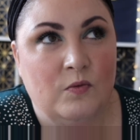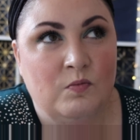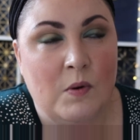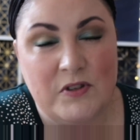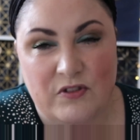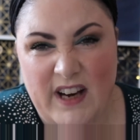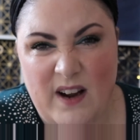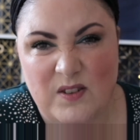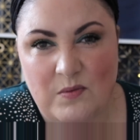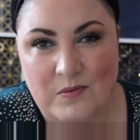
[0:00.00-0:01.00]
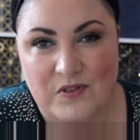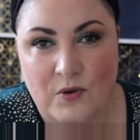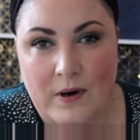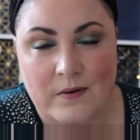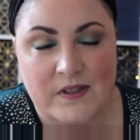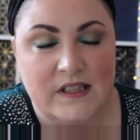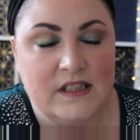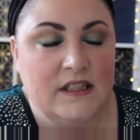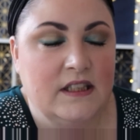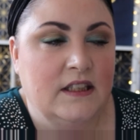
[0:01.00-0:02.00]
One was 3 hours, one was 4 hours.
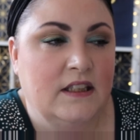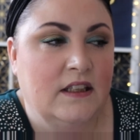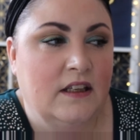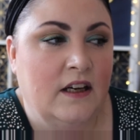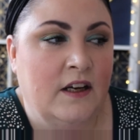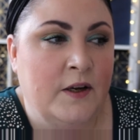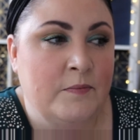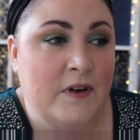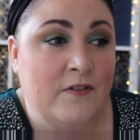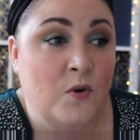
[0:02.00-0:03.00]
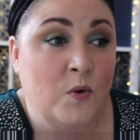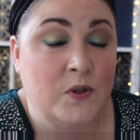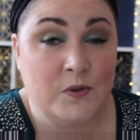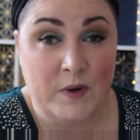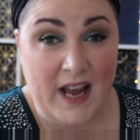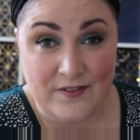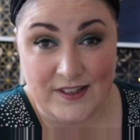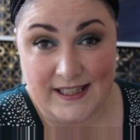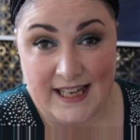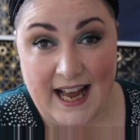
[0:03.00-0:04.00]
And of course we
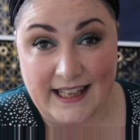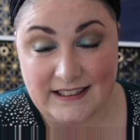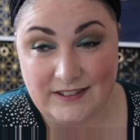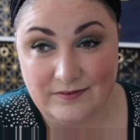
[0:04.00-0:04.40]
haven't sat